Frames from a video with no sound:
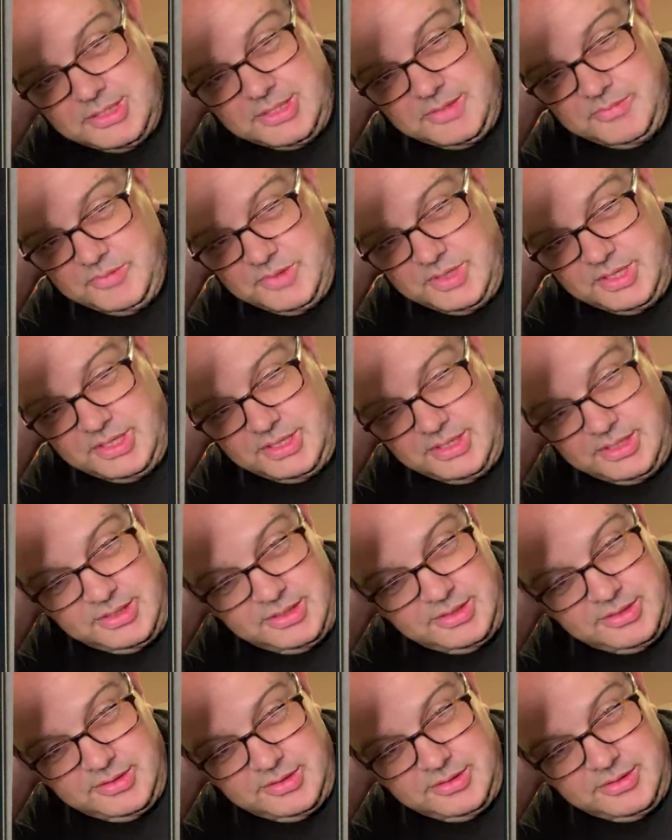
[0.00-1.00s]
can
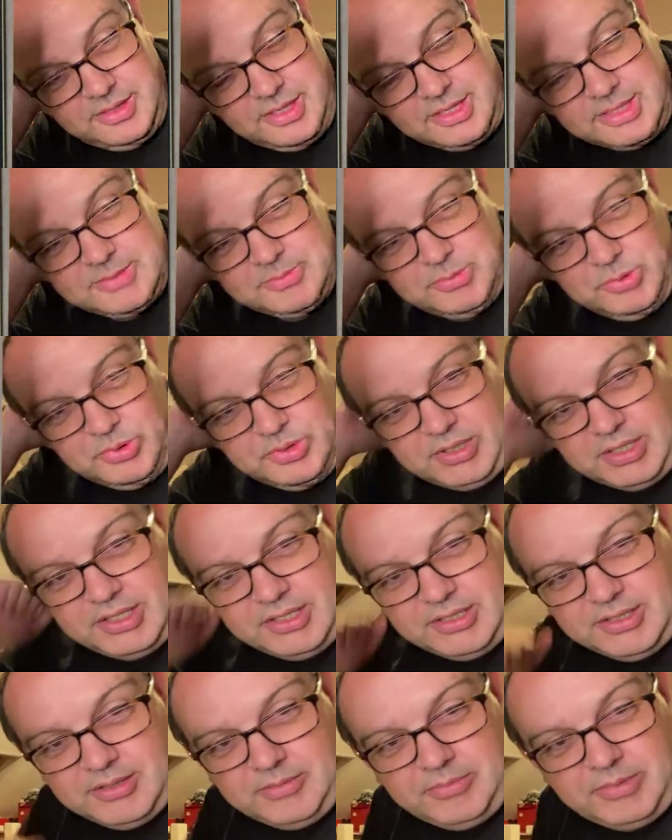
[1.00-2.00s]
be exploited.
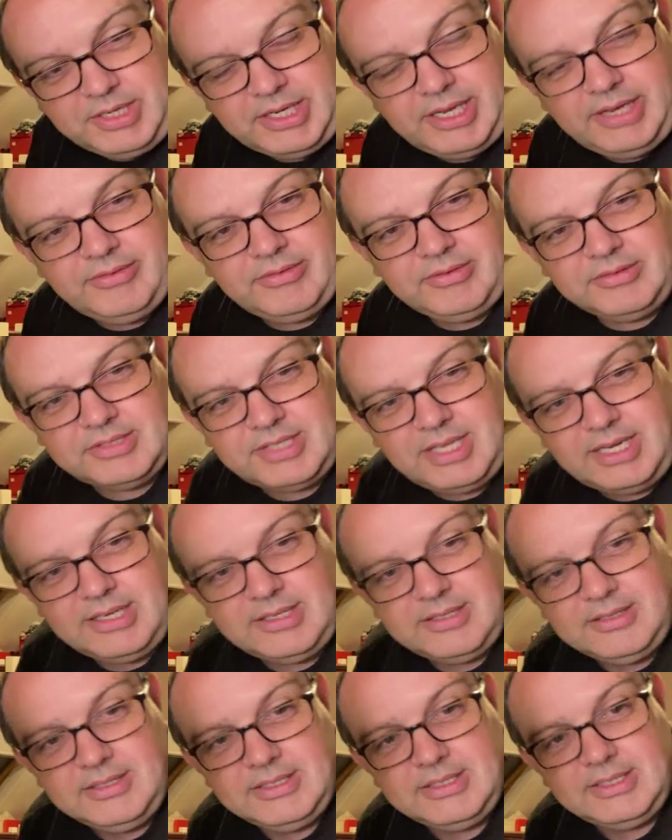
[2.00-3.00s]
You've got to be careful
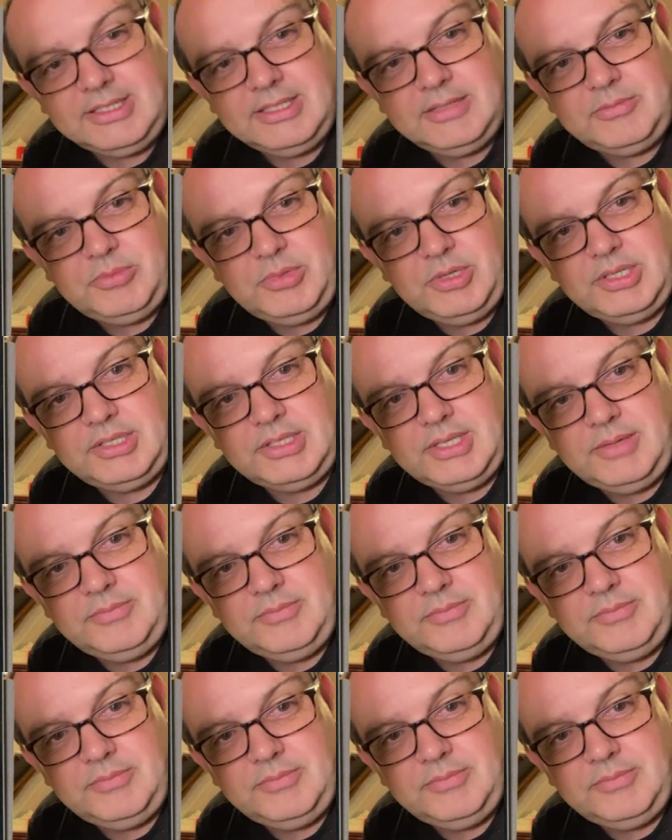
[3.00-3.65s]
sanitizing it. But